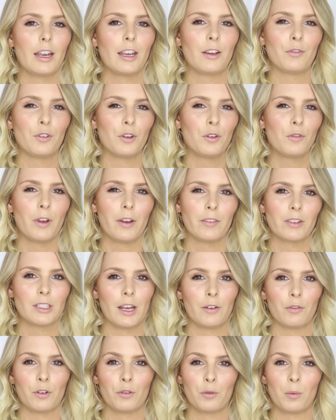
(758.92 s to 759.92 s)
If you've ever
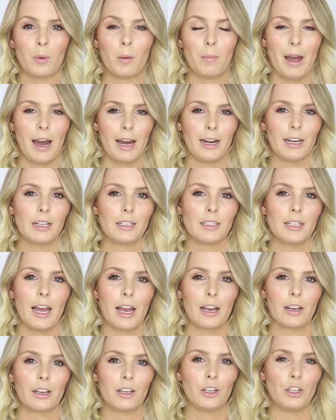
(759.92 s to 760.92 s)
suffered from a panic
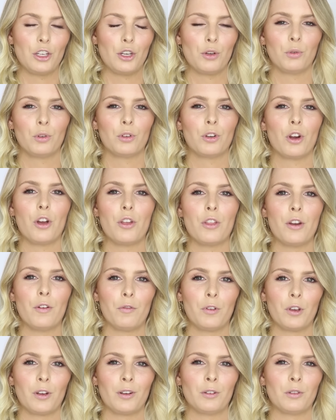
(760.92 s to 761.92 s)
attack, you will know that it
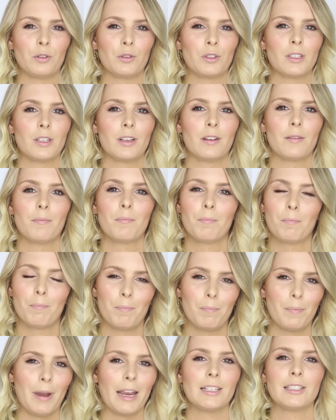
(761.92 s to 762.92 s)
feels
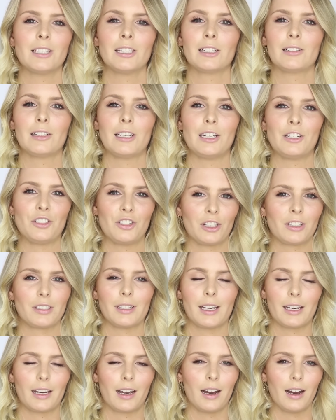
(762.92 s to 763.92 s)
basically just
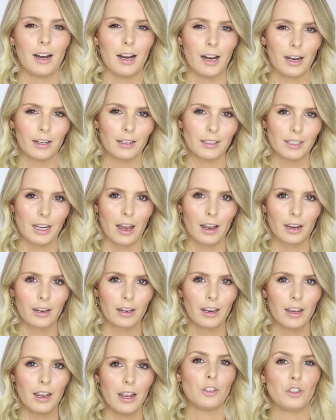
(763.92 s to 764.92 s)
like a heart
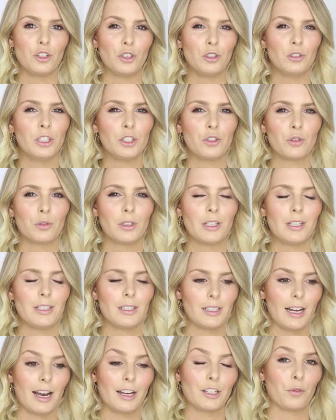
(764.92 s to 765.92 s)
attack. You literally
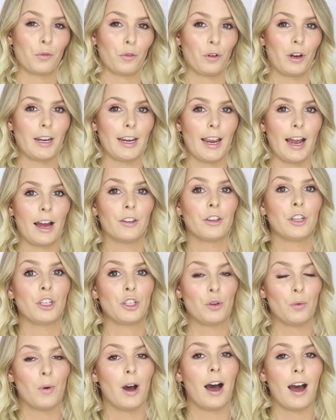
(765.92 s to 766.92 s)
start to freak out that
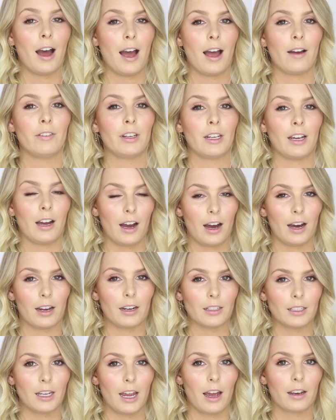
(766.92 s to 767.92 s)
you are having a heart
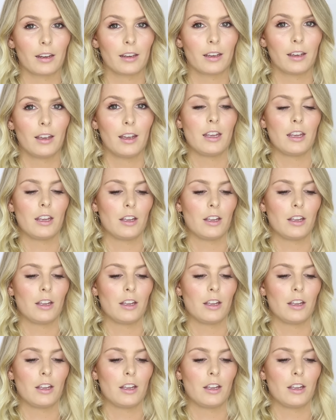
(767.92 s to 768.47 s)
attack.